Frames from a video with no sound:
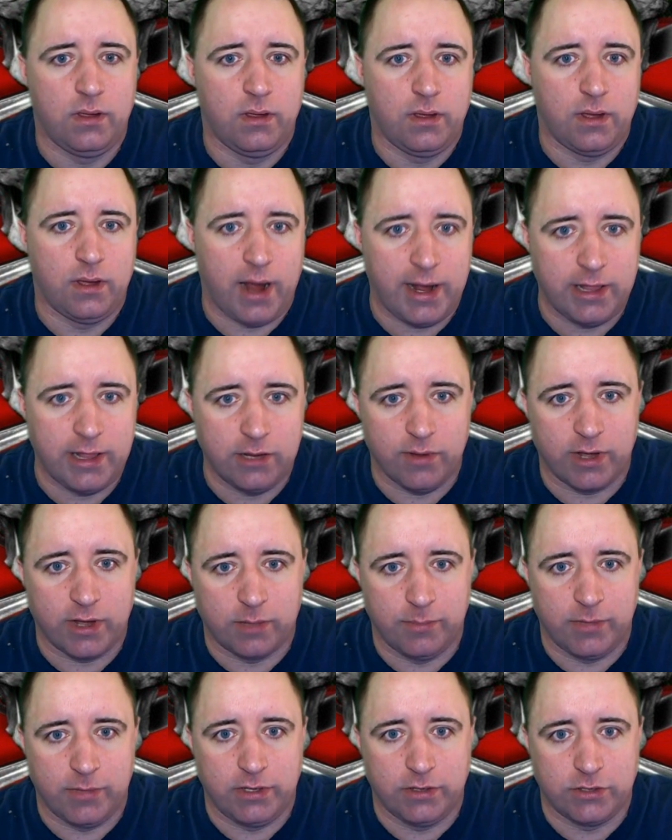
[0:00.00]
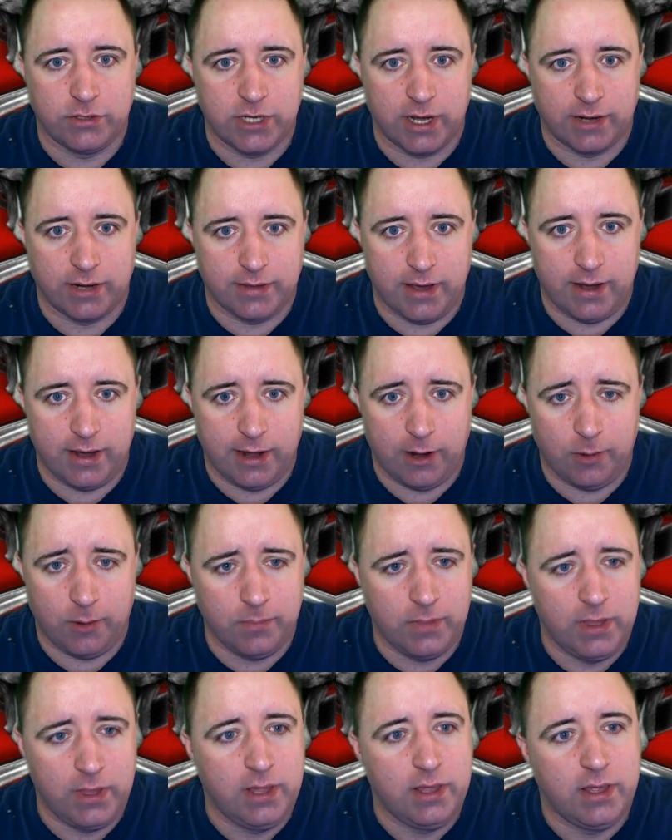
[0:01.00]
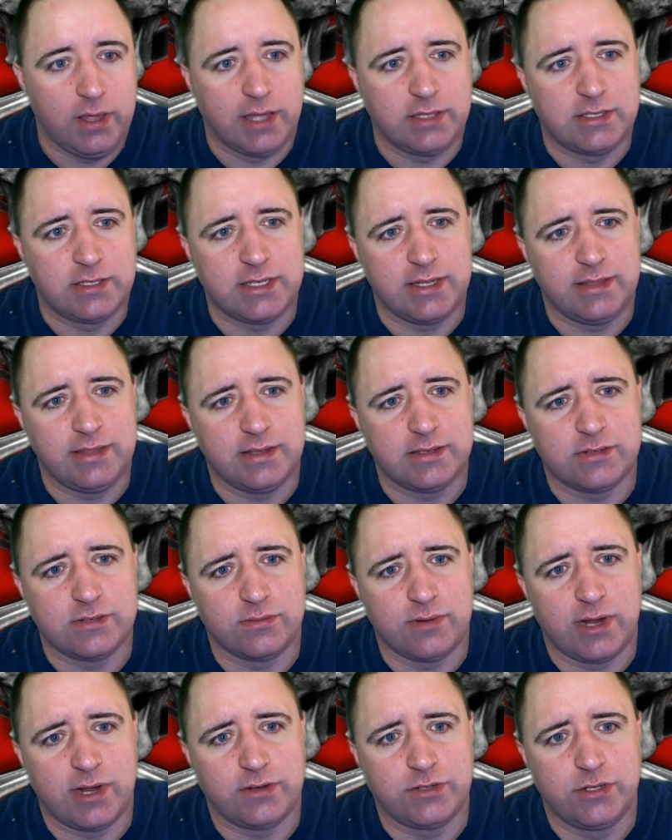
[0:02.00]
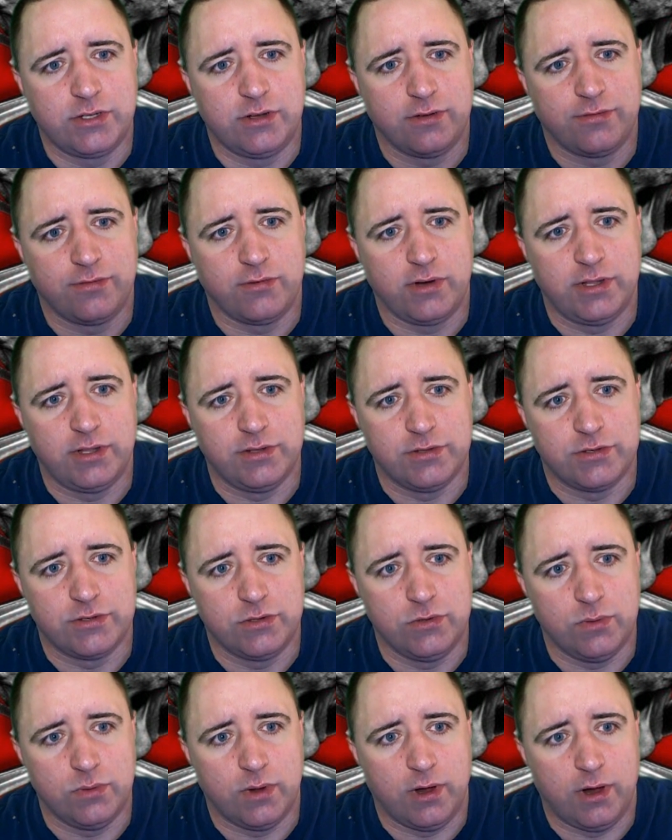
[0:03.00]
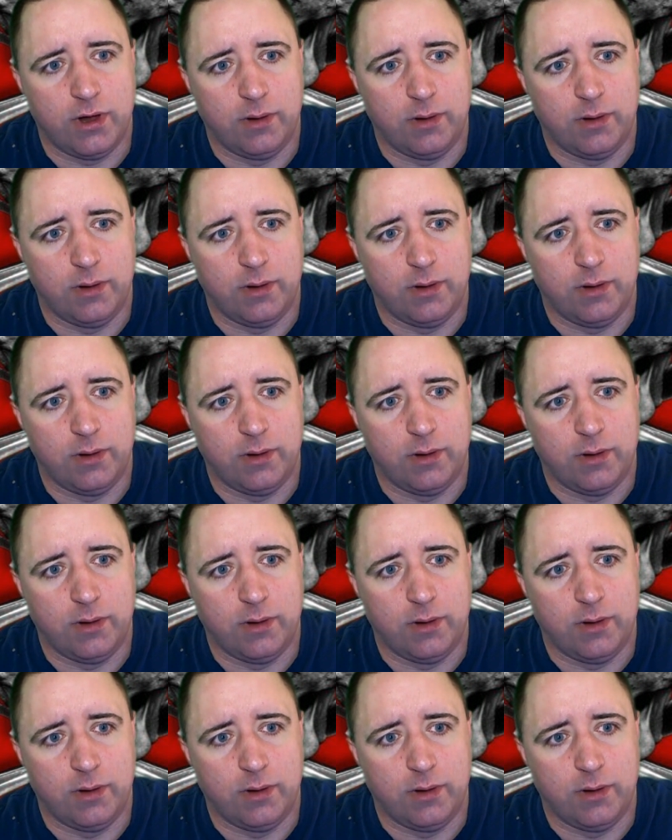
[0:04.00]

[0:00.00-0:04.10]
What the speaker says: Highly recommend you check that out. And send this around to your friends who,